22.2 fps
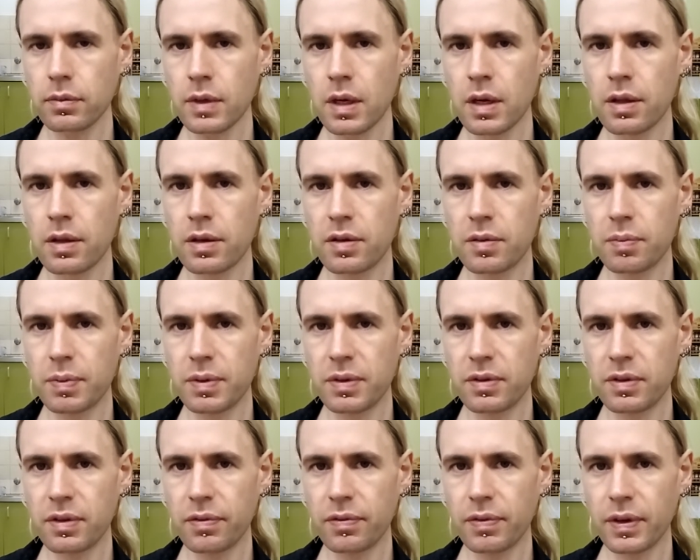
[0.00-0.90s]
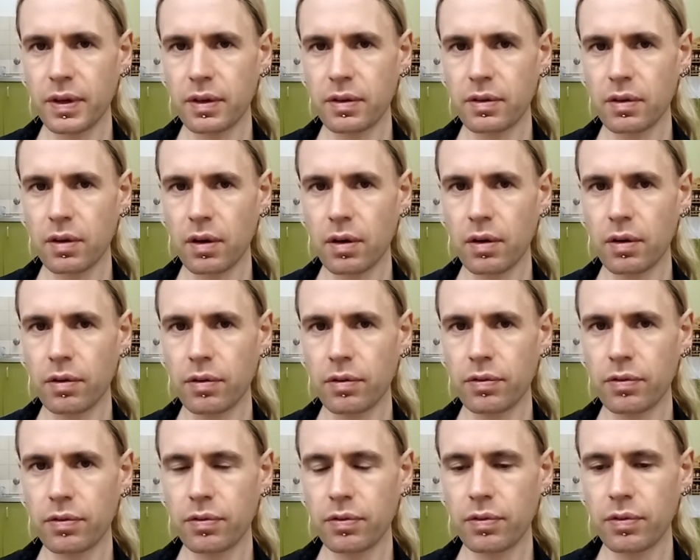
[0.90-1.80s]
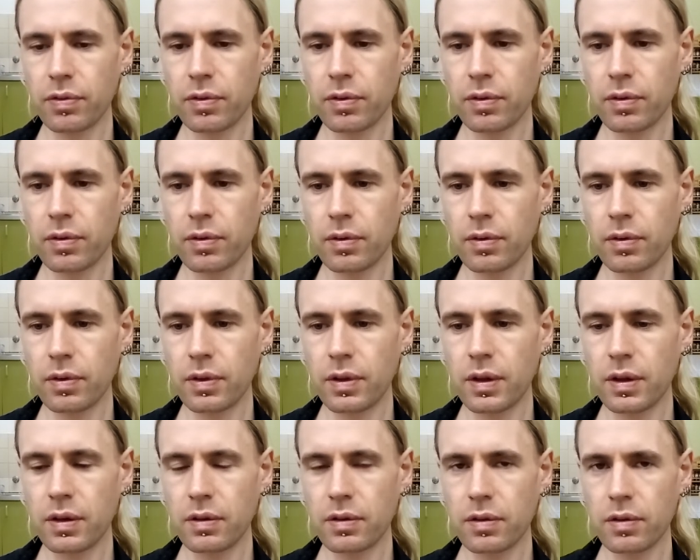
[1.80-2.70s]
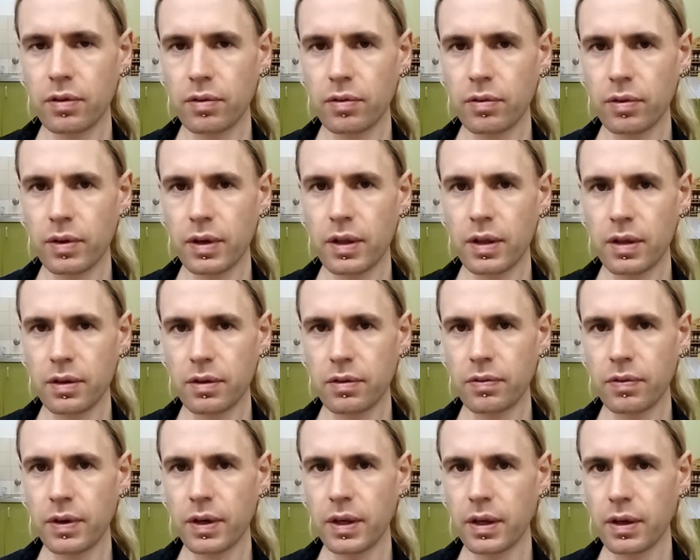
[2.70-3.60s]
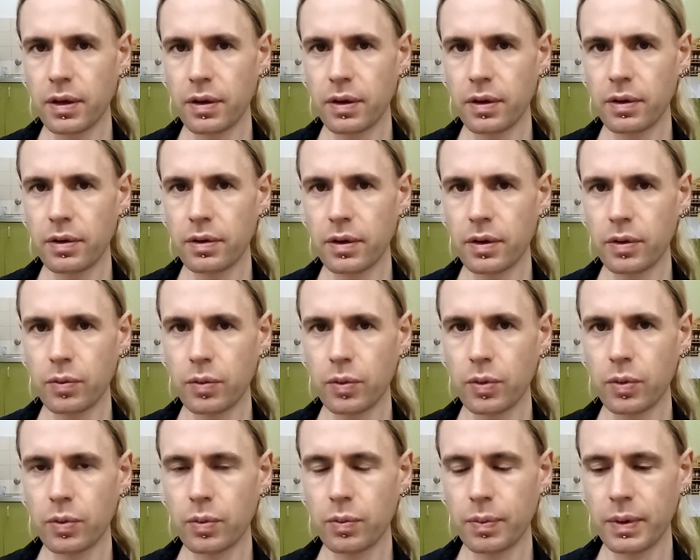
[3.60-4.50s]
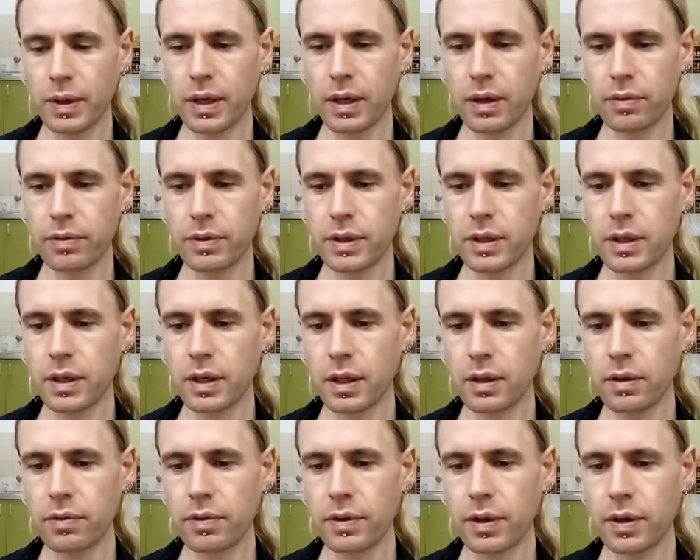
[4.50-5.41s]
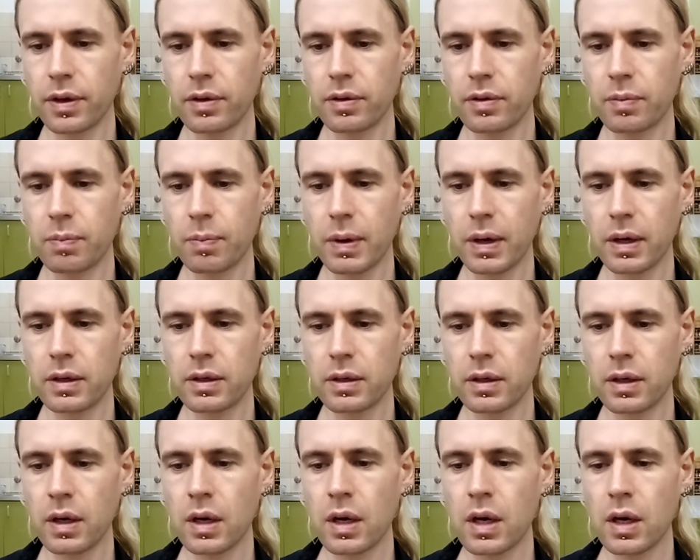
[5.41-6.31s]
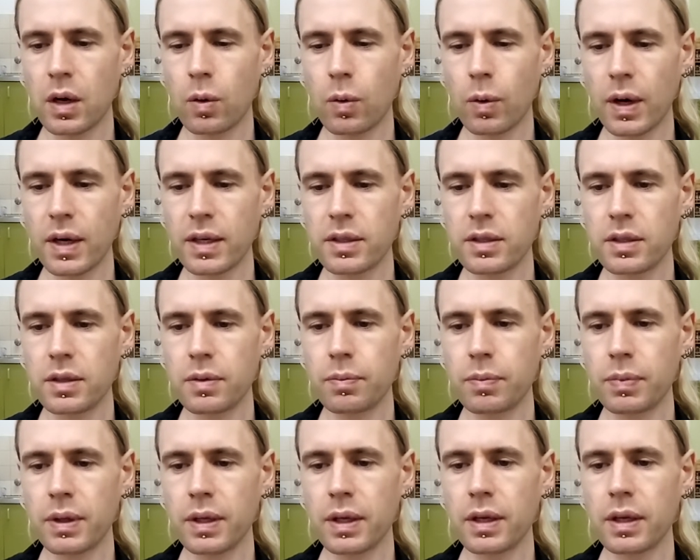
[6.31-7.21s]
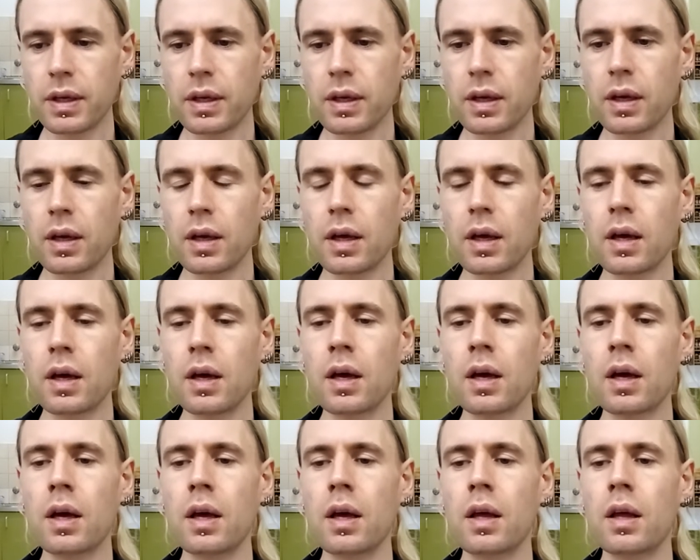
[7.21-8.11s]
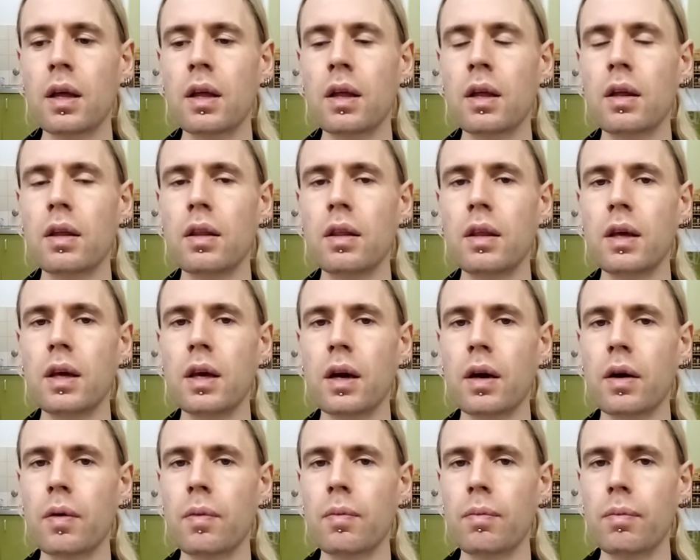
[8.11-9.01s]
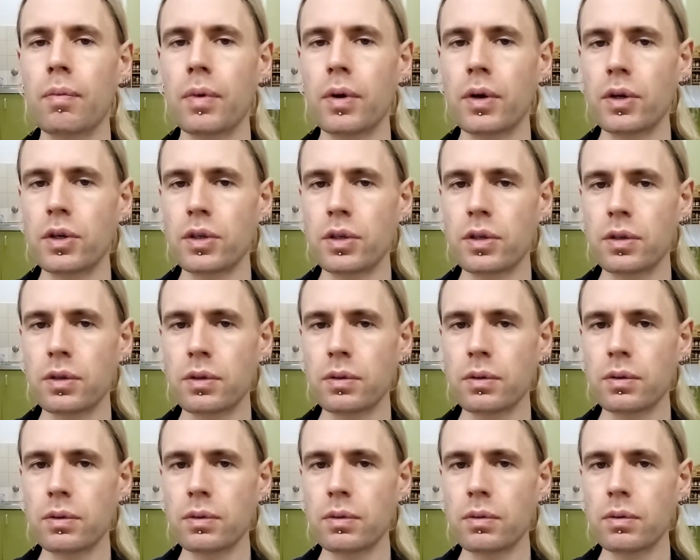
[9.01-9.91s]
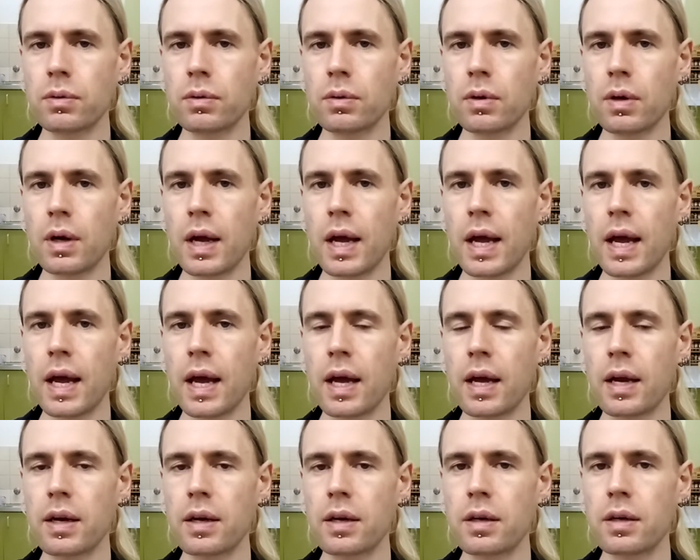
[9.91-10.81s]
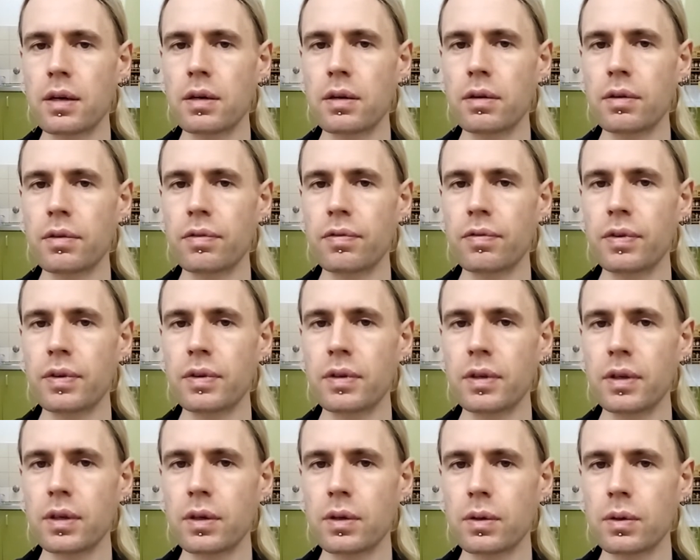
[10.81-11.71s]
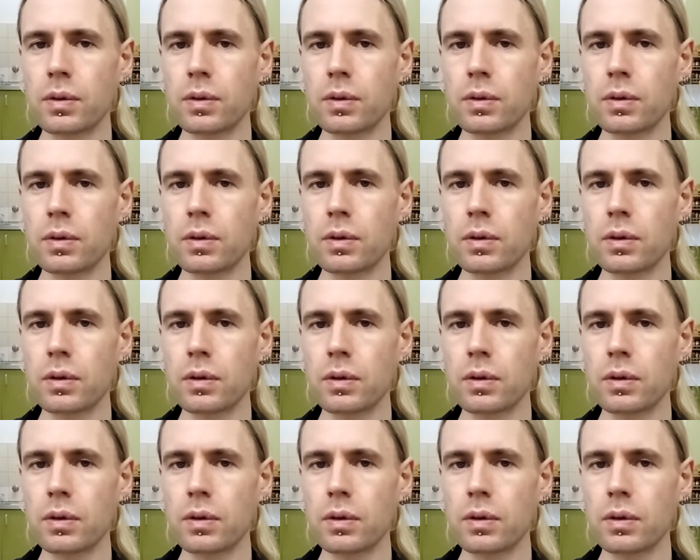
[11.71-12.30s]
the specifics of this in this video. It will be covered in other videos, but quite simply, the emotional and physical